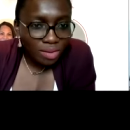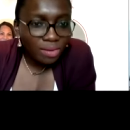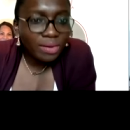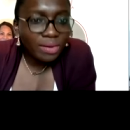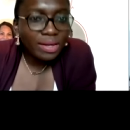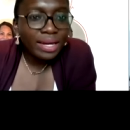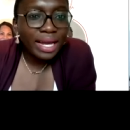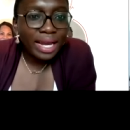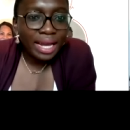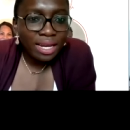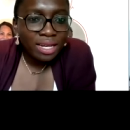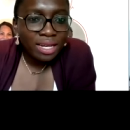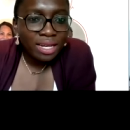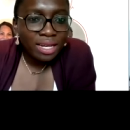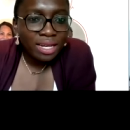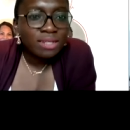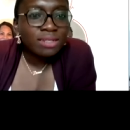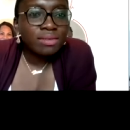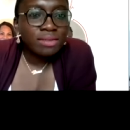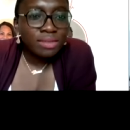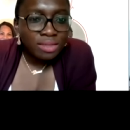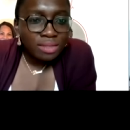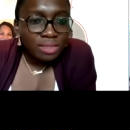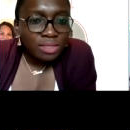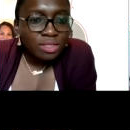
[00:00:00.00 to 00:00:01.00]
Okay.
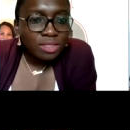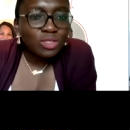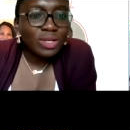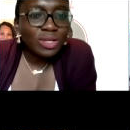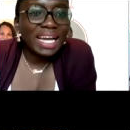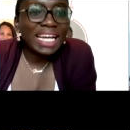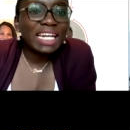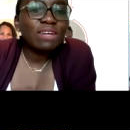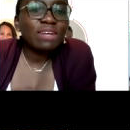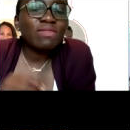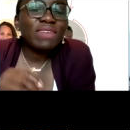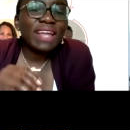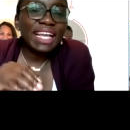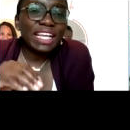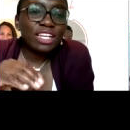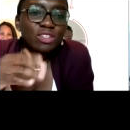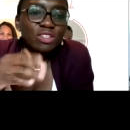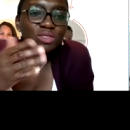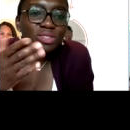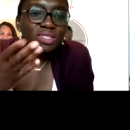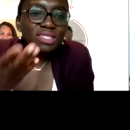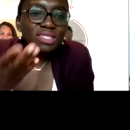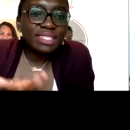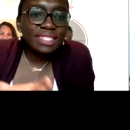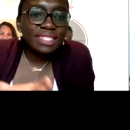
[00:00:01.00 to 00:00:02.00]
The so kind of like you
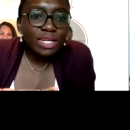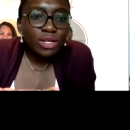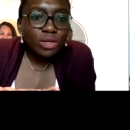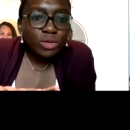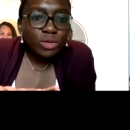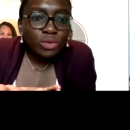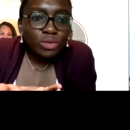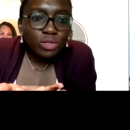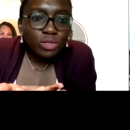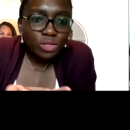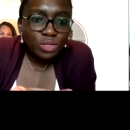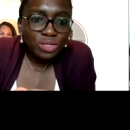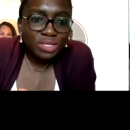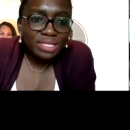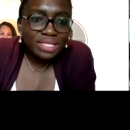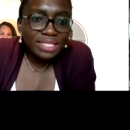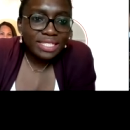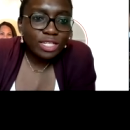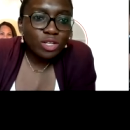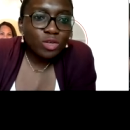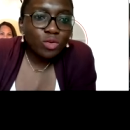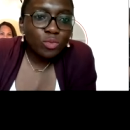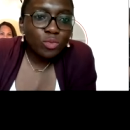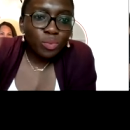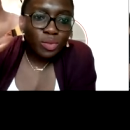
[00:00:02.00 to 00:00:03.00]
seal you
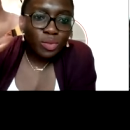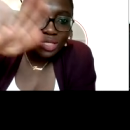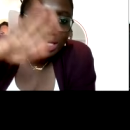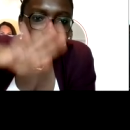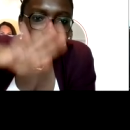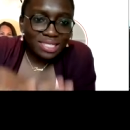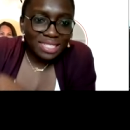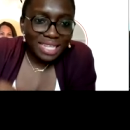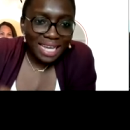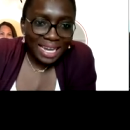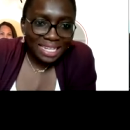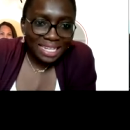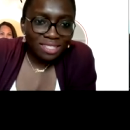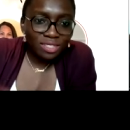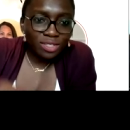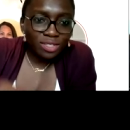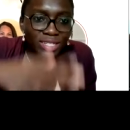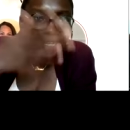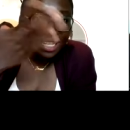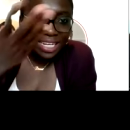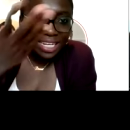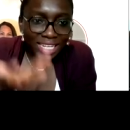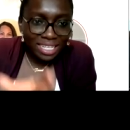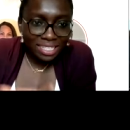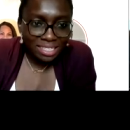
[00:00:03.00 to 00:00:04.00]
seal both sides on
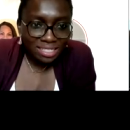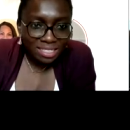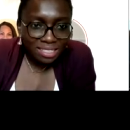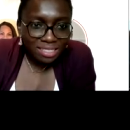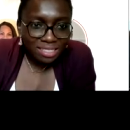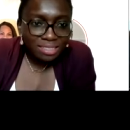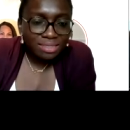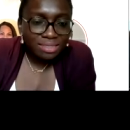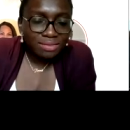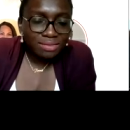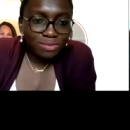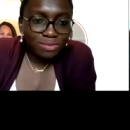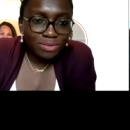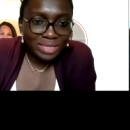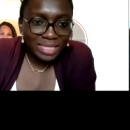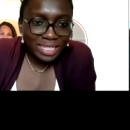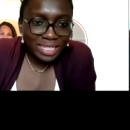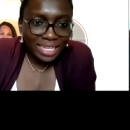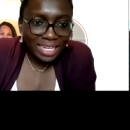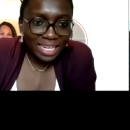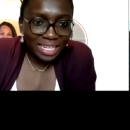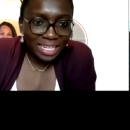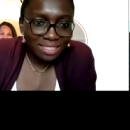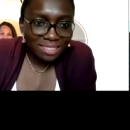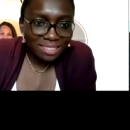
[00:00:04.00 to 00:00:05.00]
the heat with the
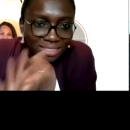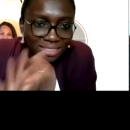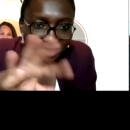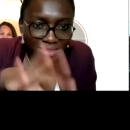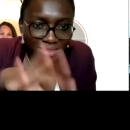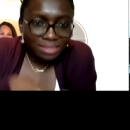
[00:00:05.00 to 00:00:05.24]
heat.